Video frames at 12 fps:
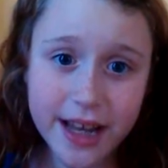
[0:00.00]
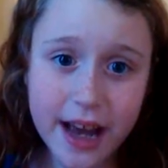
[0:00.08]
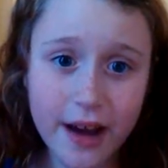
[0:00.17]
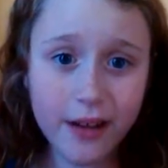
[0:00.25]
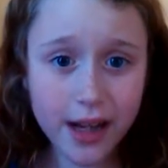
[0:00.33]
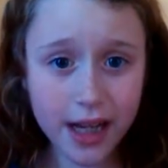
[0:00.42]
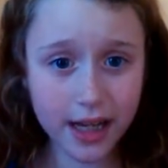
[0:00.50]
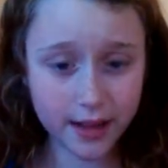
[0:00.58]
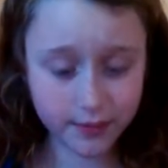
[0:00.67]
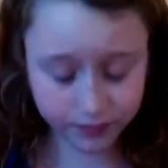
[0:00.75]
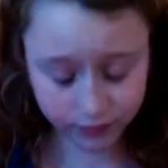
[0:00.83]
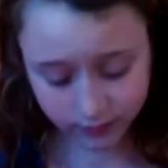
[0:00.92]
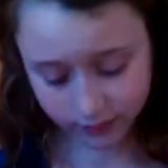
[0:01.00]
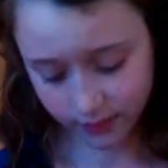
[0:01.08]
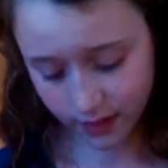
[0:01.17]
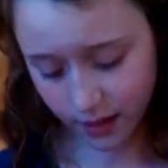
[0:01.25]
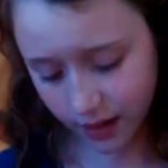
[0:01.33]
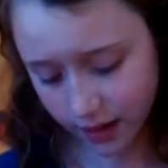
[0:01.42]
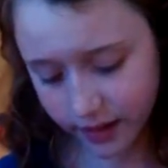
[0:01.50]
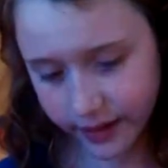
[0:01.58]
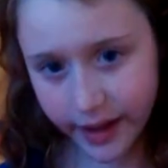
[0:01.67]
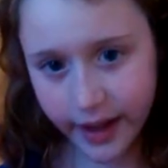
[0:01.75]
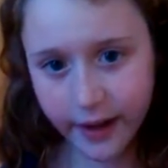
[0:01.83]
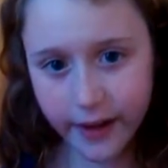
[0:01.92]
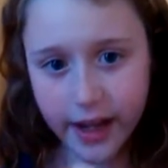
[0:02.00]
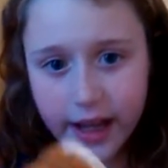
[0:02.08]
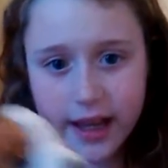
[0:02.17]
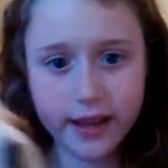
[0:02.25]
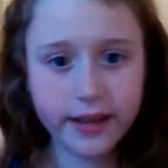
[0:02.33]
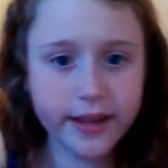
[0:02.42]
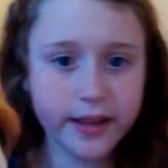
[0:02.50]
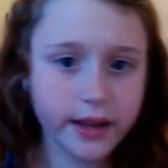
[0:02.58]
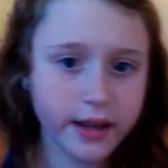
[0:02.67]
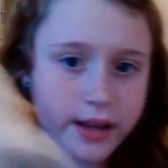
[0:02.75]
So, here he is.